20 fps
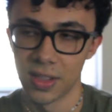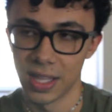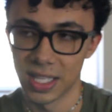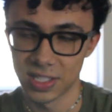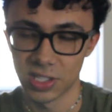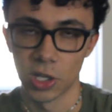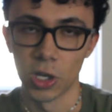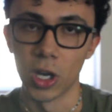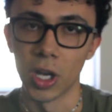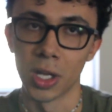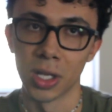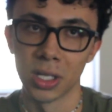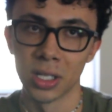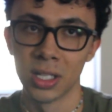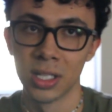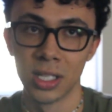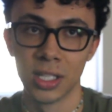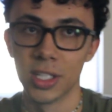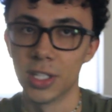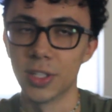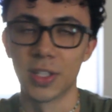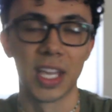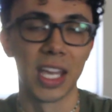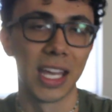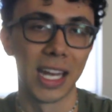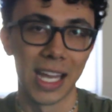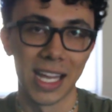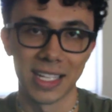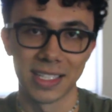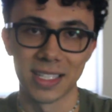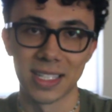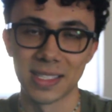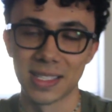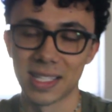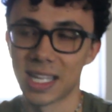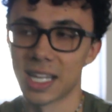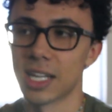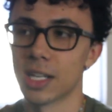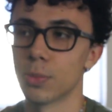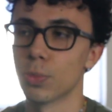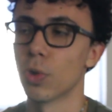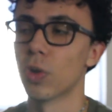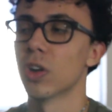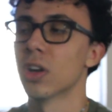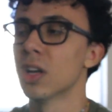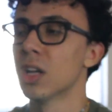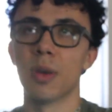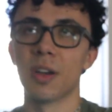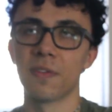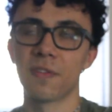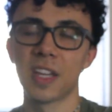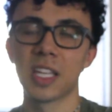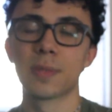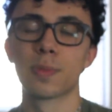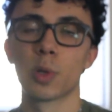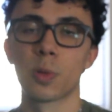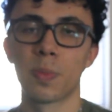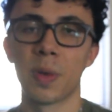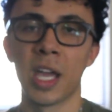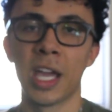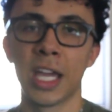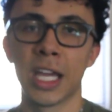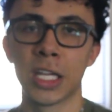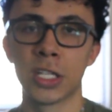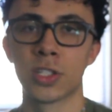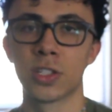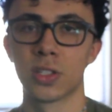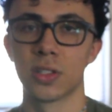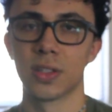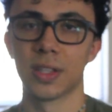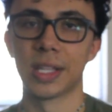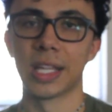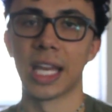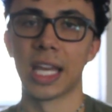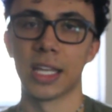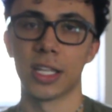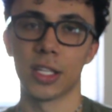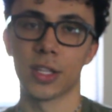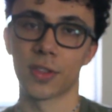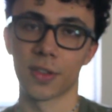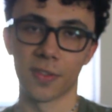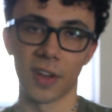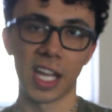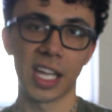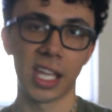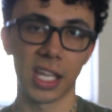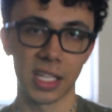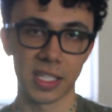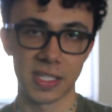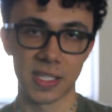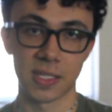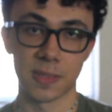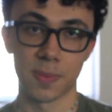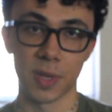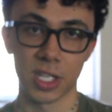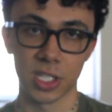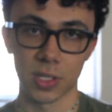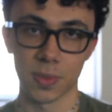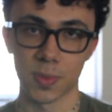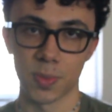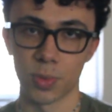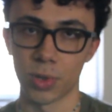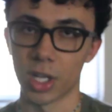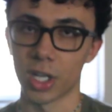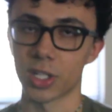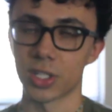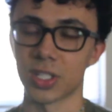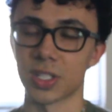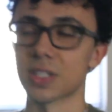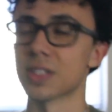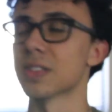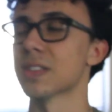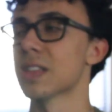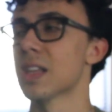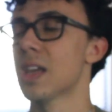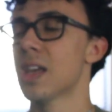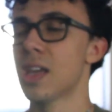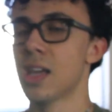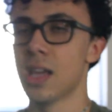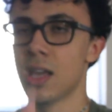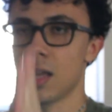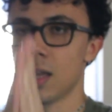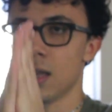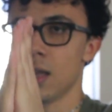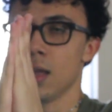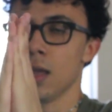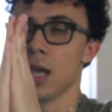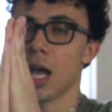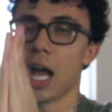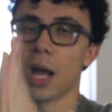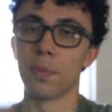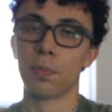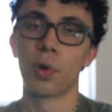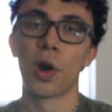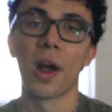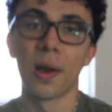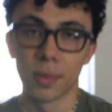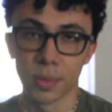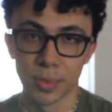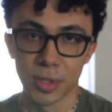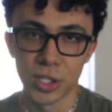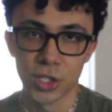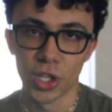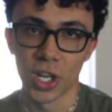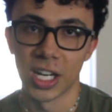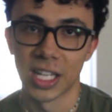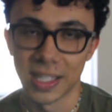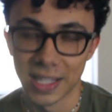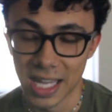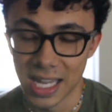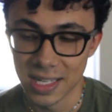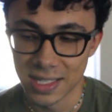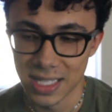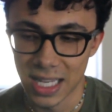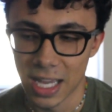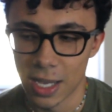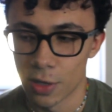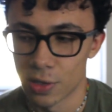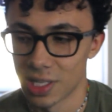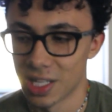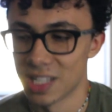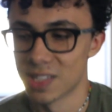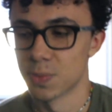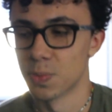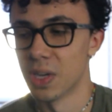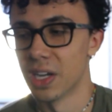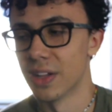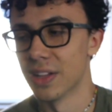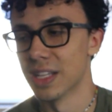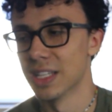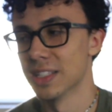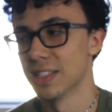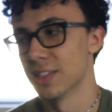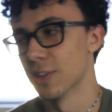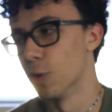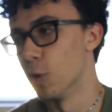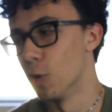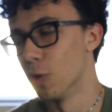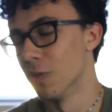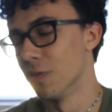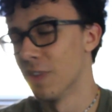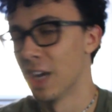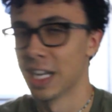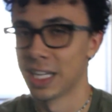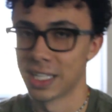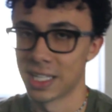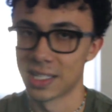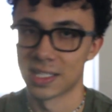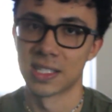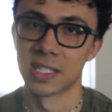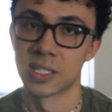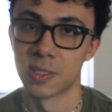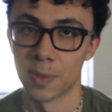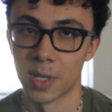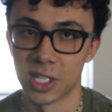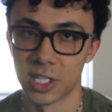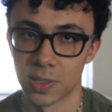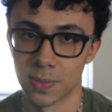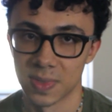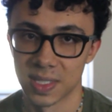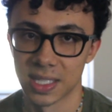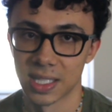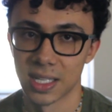That's gone. You can't access that anymore. My Facebook page, that the Vikings and Spaceships Productions, I'm probably shutting that down, as well as the whole Vikings and Spaceships